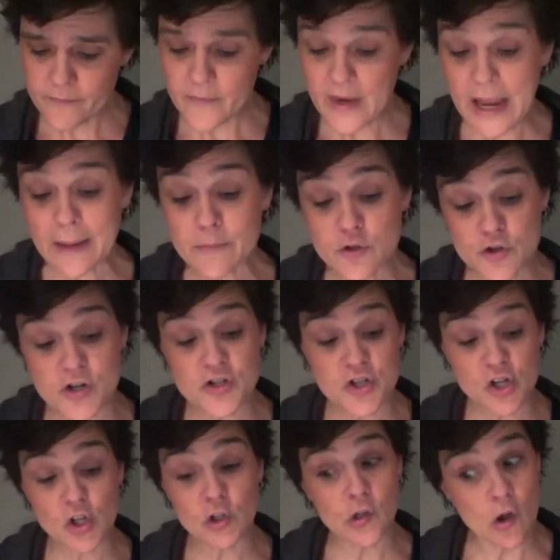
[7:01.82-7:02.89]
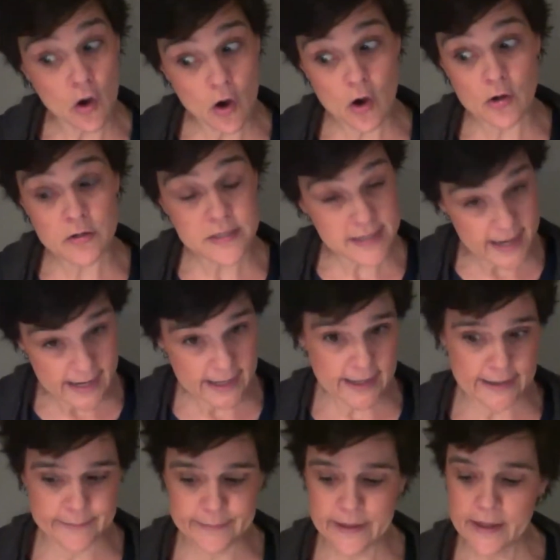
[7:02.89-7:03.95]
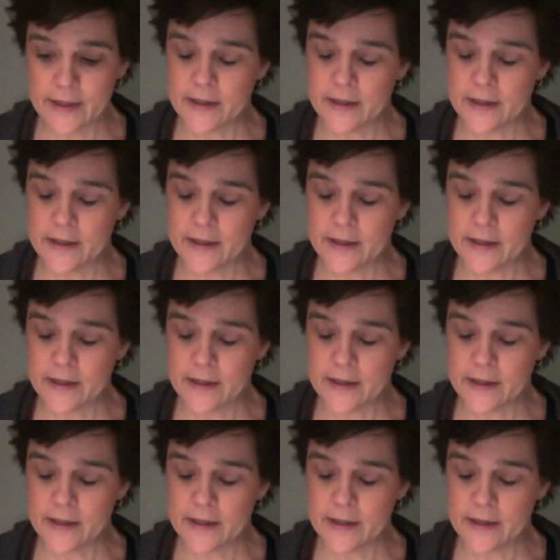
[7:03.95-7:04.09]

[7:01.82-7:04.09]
I'm sure it took a long time